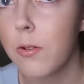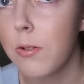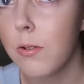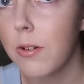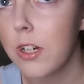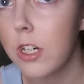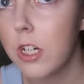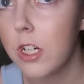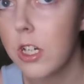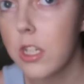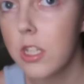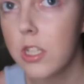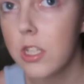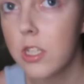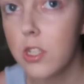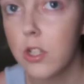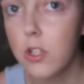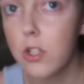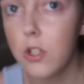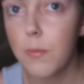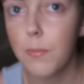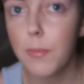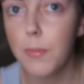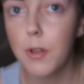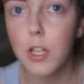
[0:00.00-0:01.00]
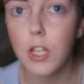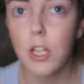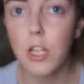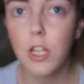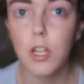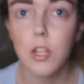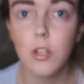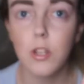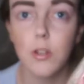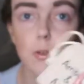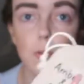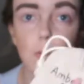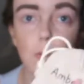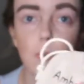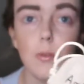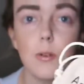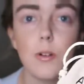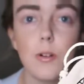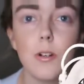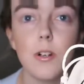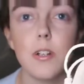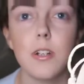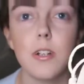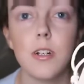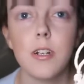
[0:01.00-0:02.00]
which is super cute.
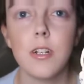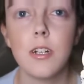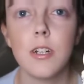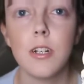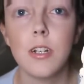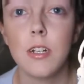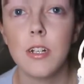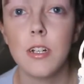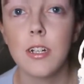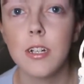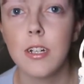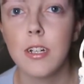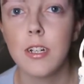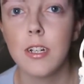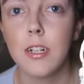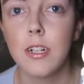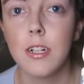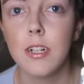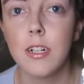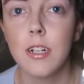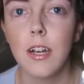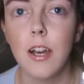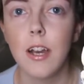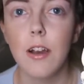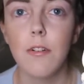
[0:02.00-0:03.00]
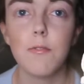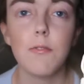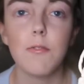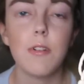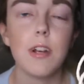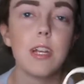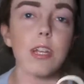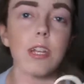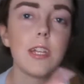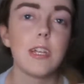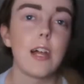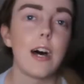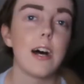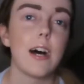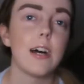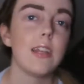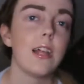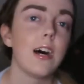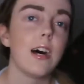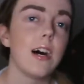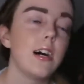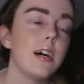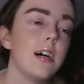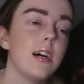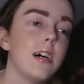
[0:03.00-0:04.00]
Really like
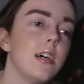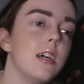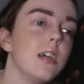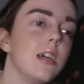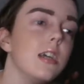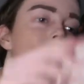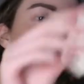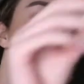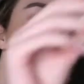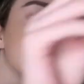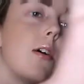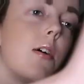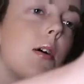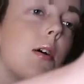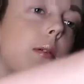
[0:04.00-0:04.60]
that. So